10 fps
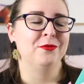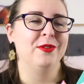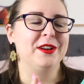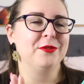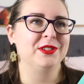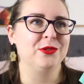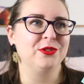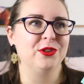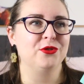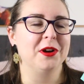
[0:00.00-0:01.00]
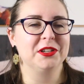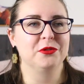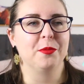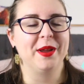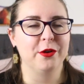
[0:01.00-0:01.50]
Reena is also trying
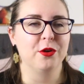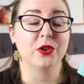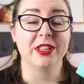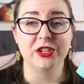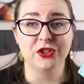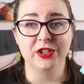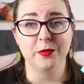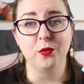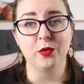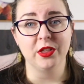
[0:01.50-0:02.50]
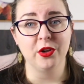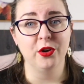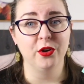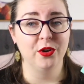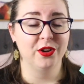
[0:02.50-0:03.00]
to repair a relationship with
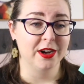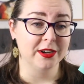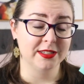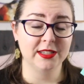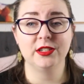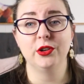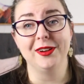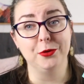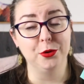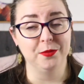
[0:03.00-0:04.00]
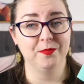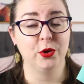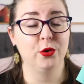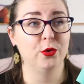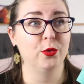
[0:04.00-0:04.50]
her younger sister who,
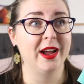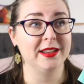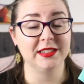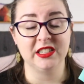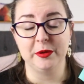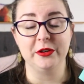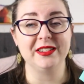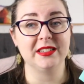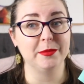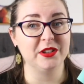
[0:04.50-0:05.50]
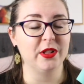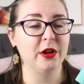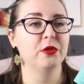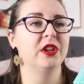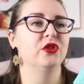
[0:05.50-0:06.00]
who has experienced some mental
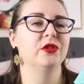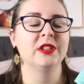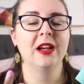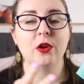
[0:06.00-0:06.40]
health issues.